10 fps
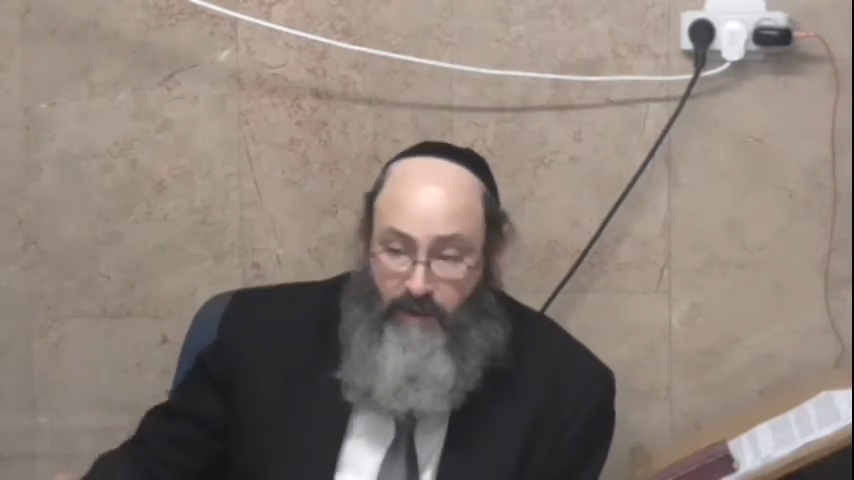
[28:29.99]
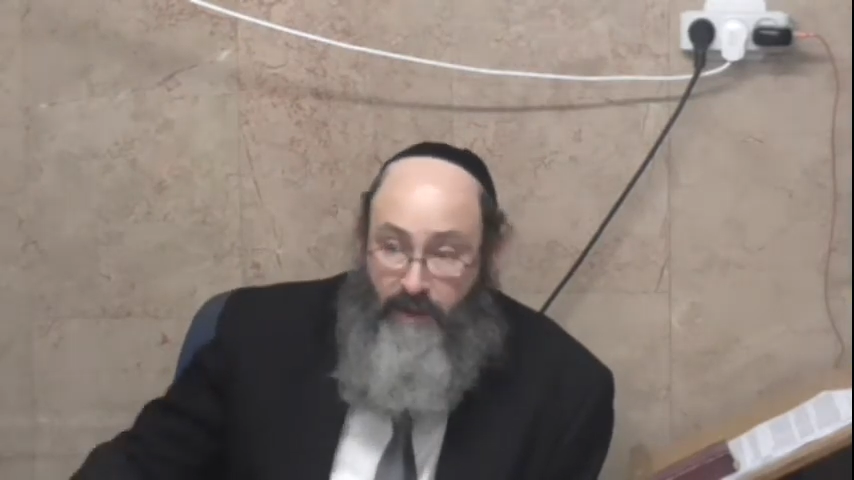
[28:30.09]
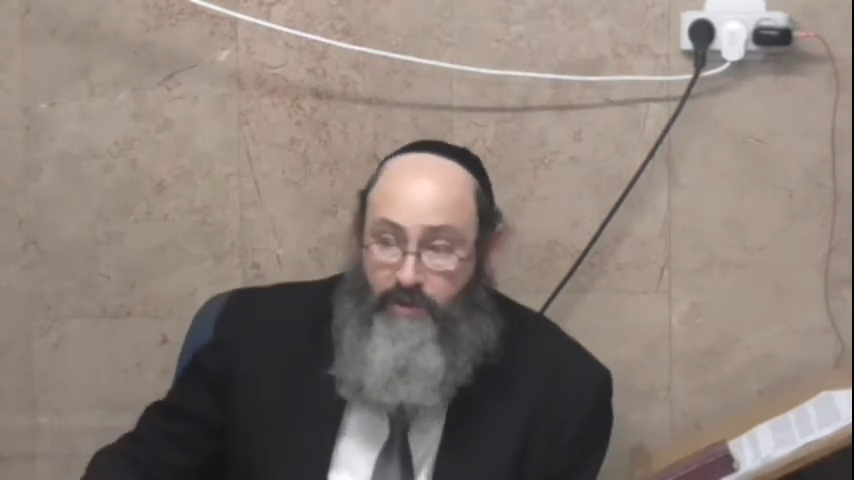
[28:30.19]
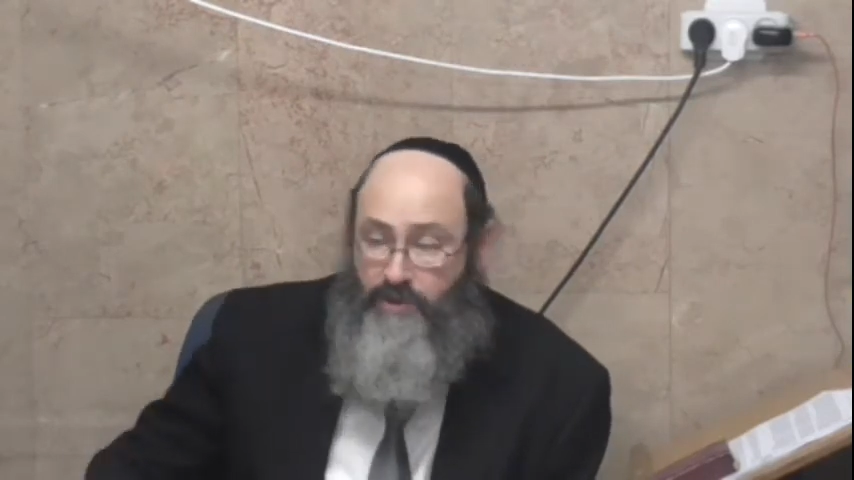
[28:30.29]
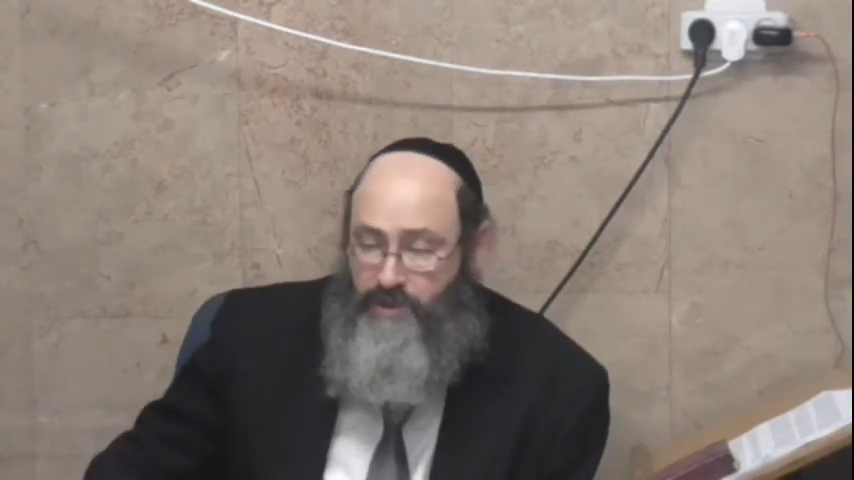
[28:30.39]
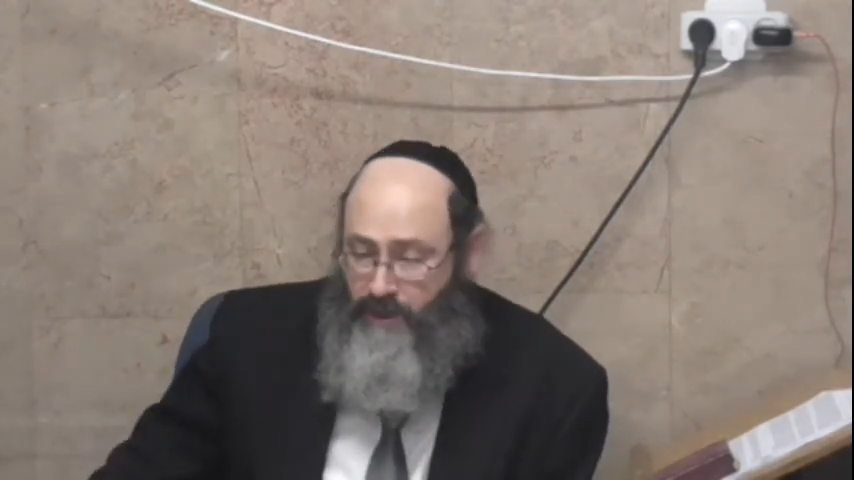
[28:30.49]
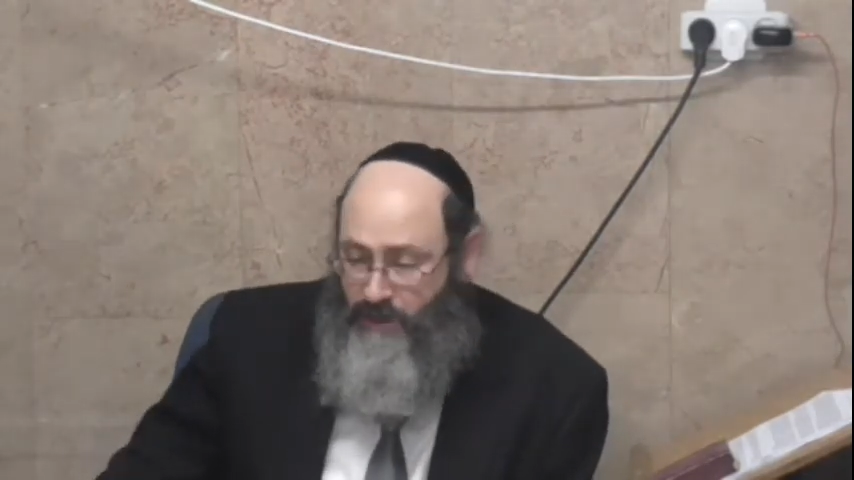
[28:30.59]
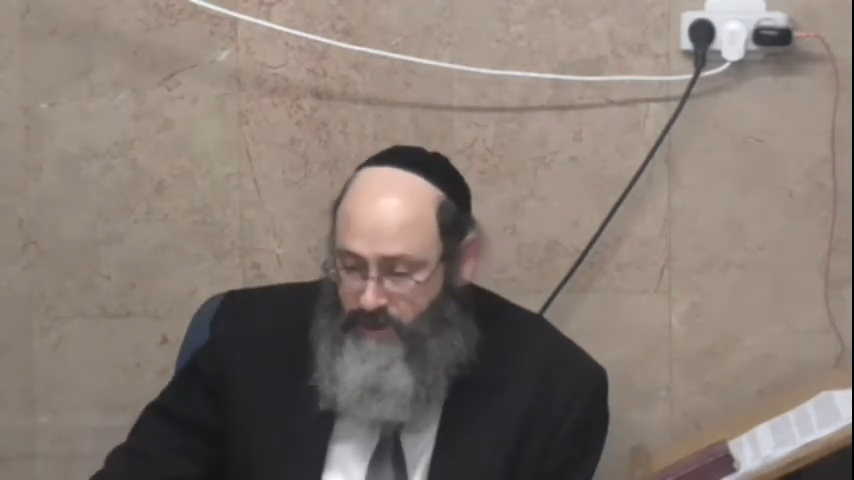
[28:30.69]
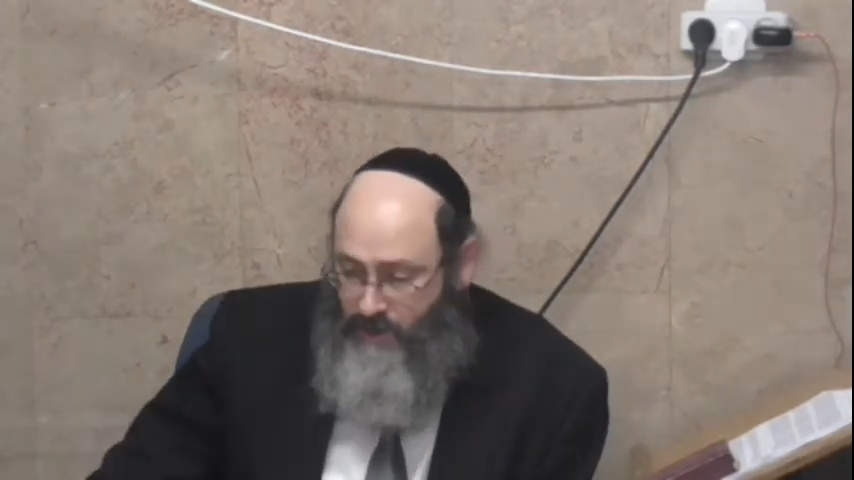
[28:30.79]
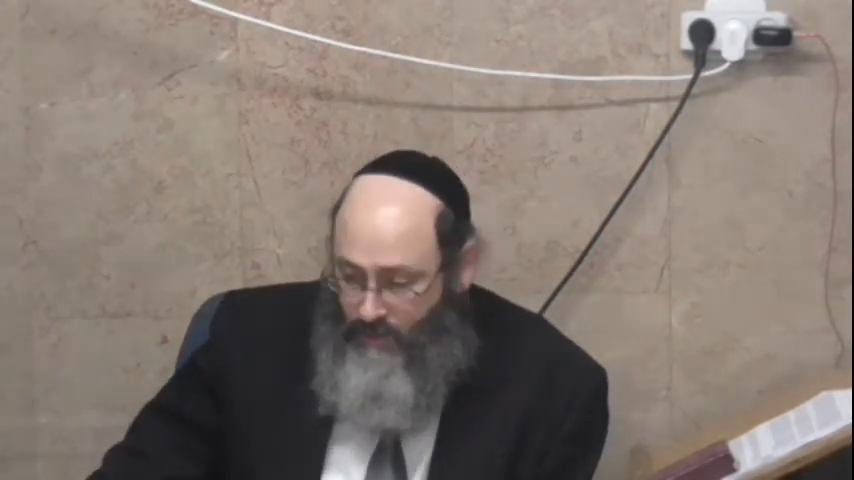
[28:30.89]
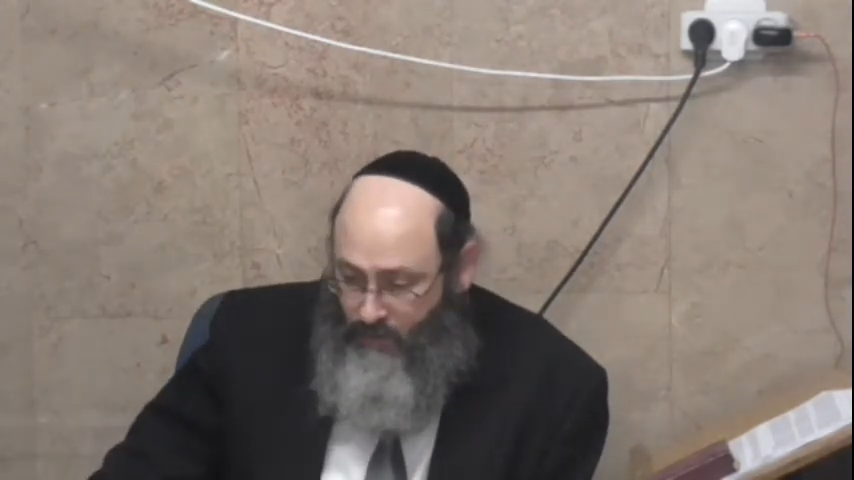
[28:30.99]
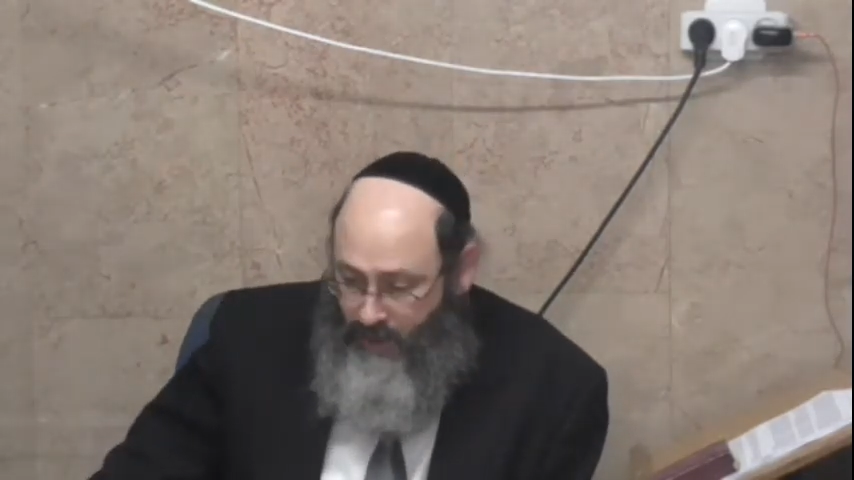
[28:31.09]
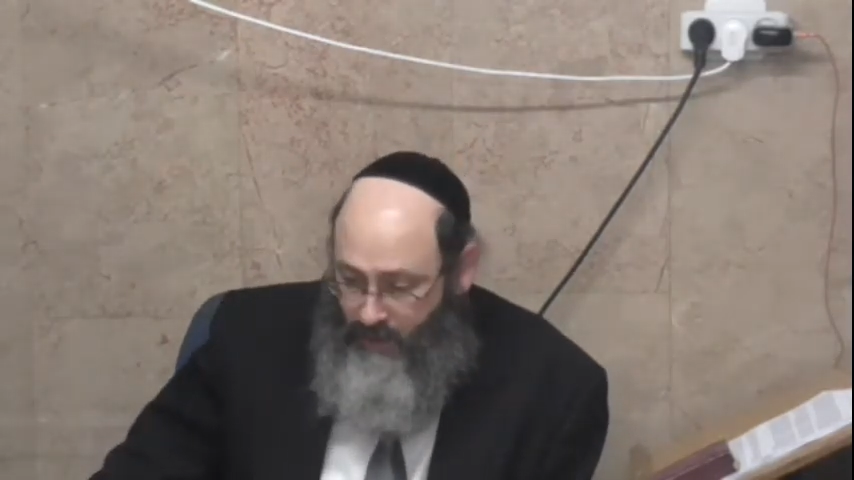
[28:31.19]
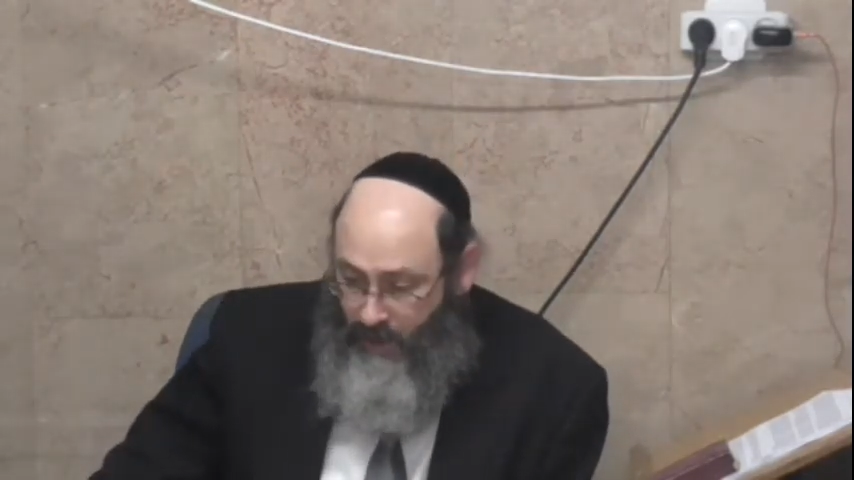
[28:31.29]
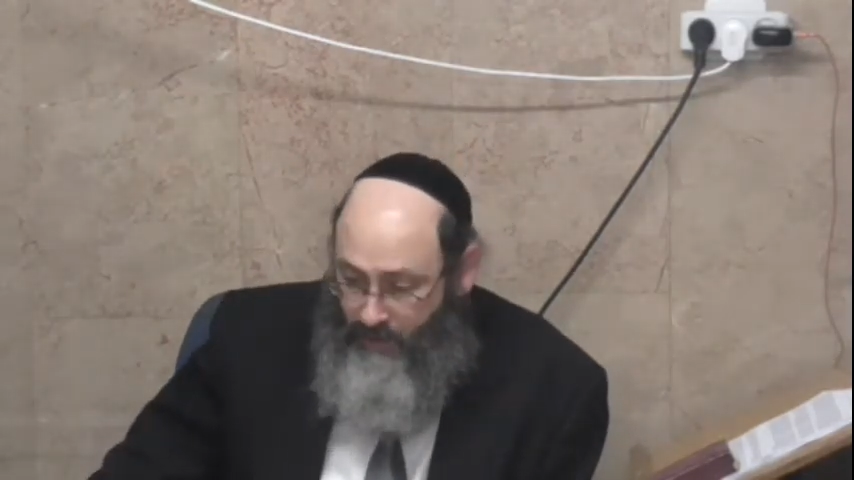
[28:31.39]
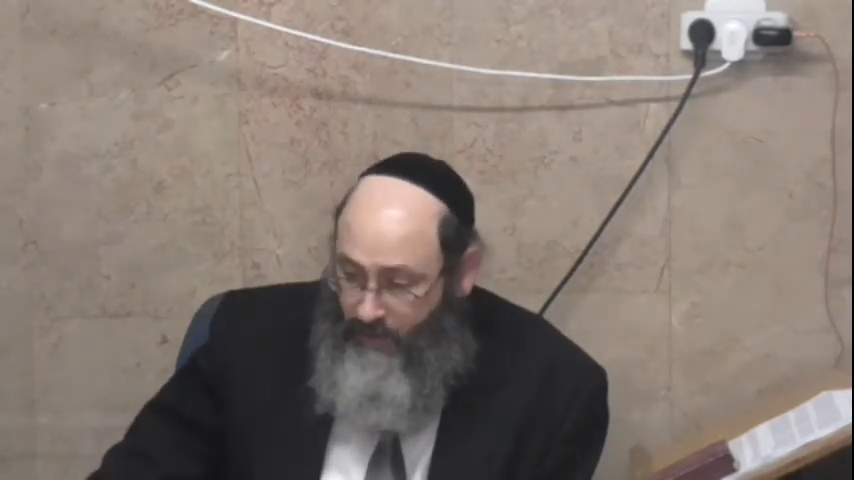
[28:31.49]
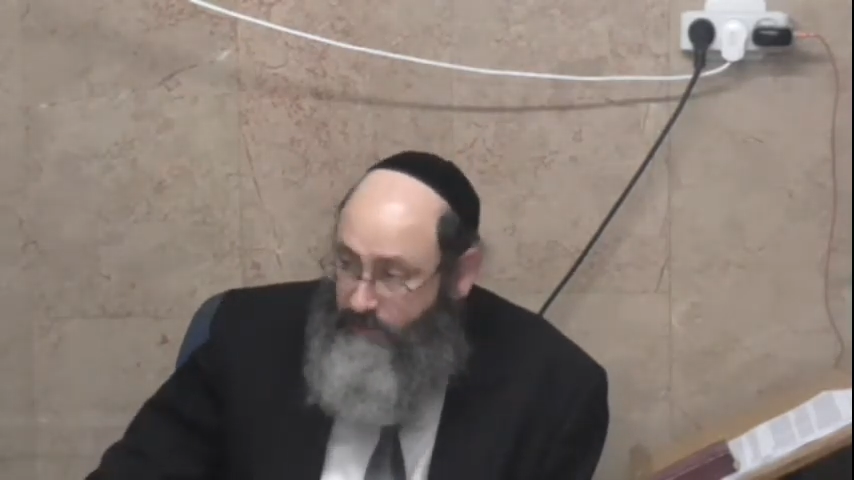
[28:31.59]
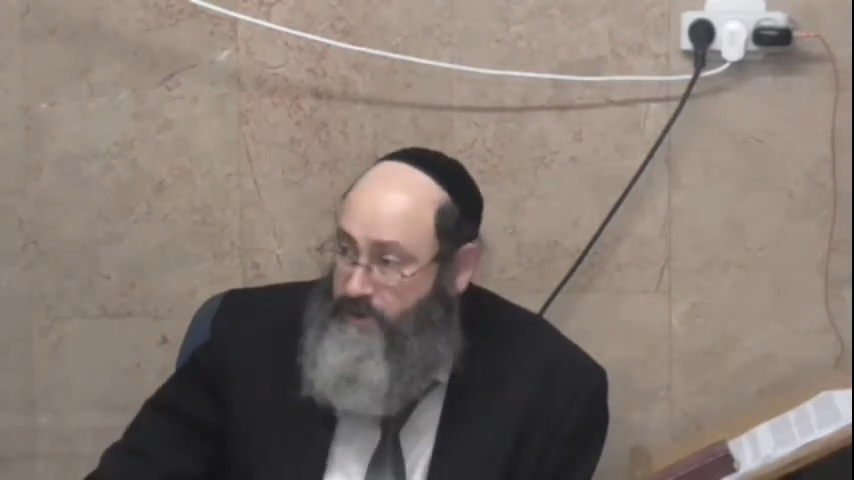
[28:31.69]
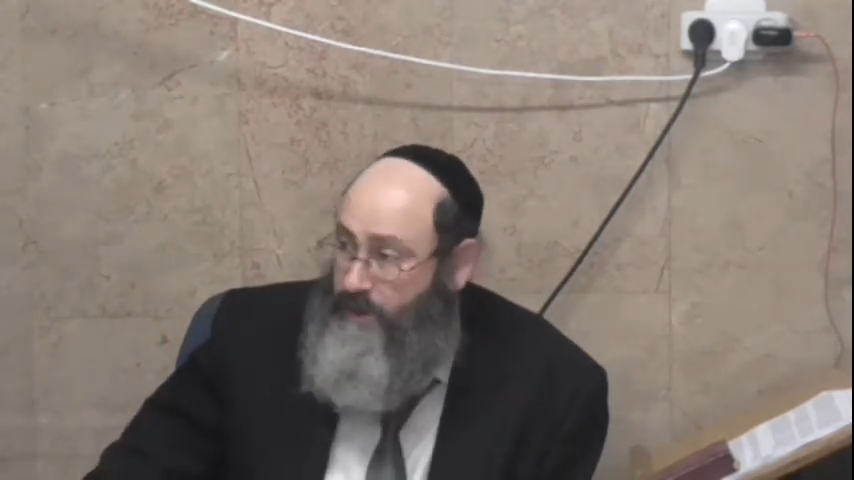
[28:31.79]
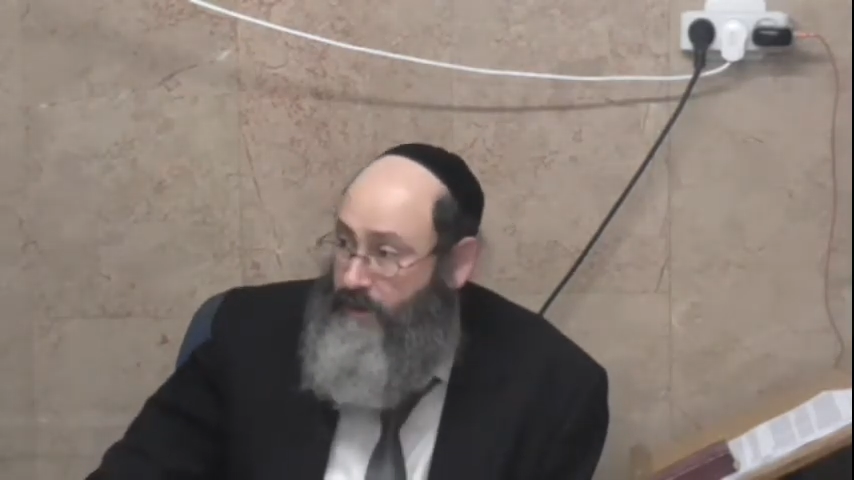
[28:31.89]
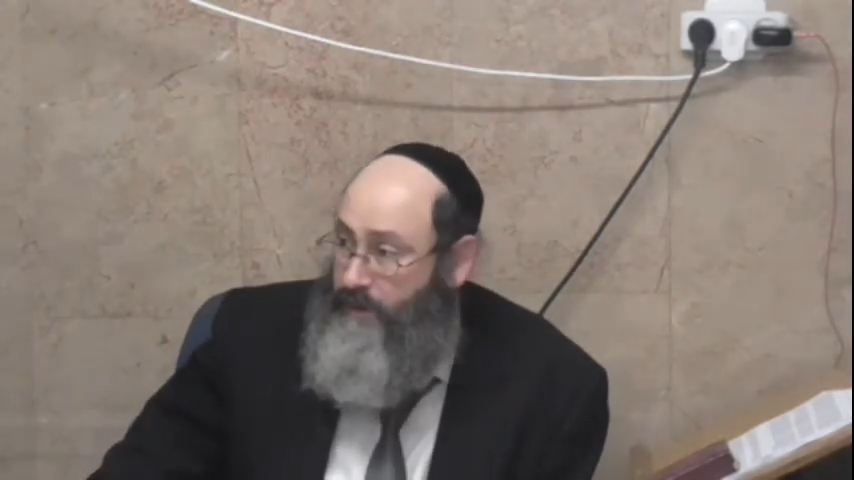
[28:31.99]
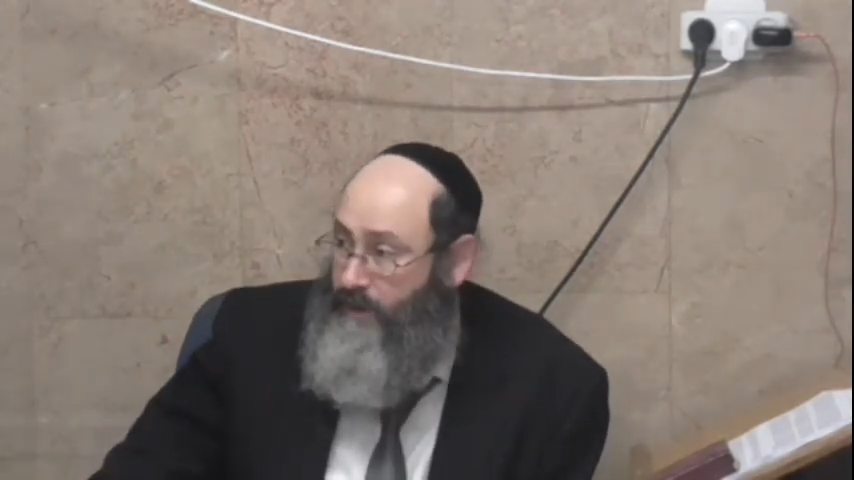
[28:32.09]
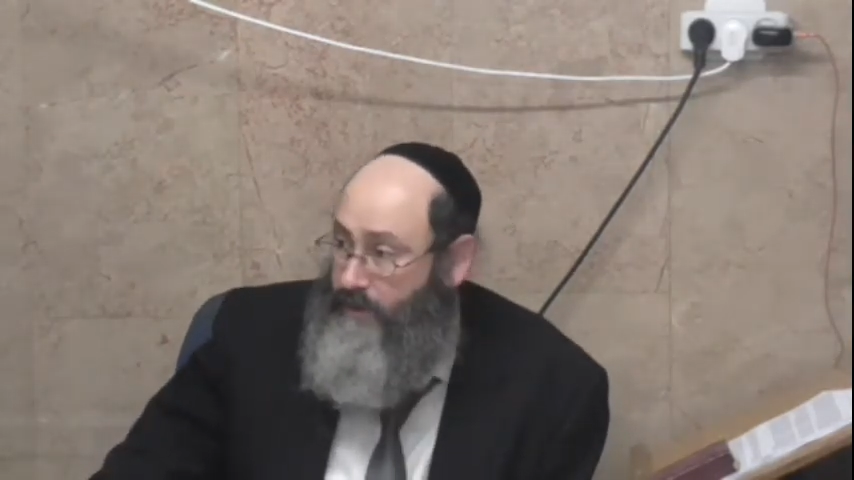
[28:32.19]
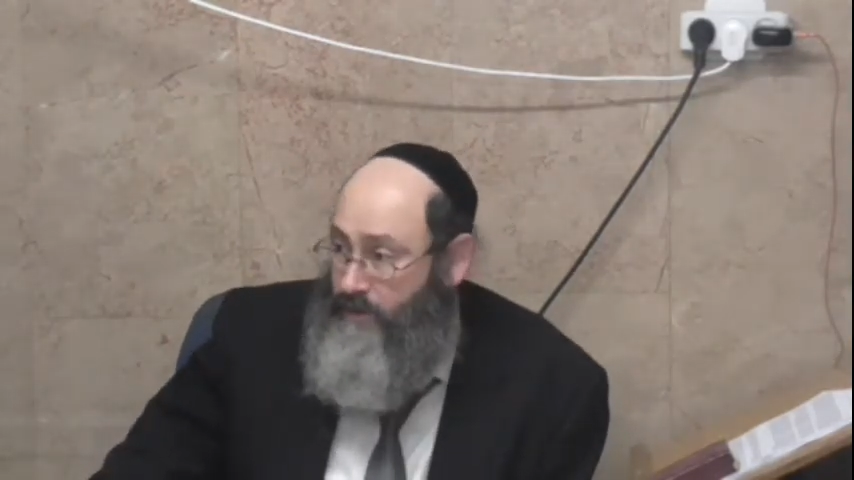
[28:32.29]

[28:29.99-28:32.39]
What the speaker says: interested in some way or another of stealing,